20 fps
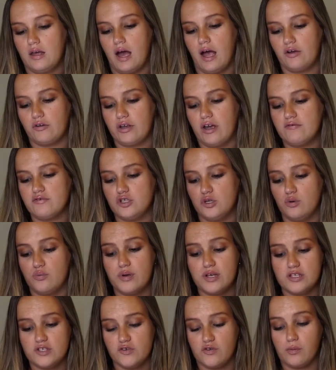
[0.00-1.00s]
I only have 2
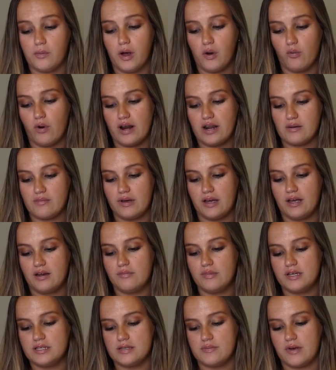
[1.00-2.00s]
pins for my wedding band
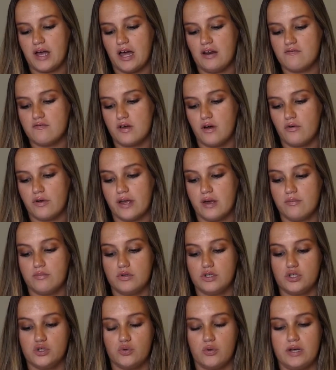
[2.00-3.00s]
because I'm kind of going in
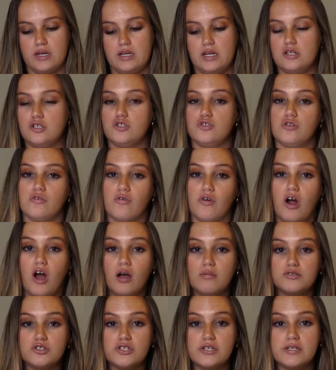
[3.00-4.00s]
between 2 different
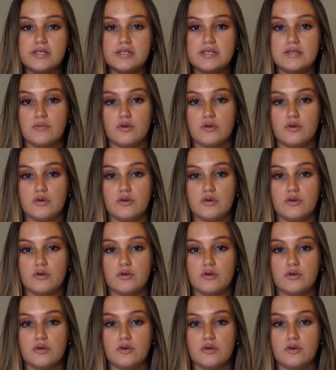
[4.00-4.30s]
options,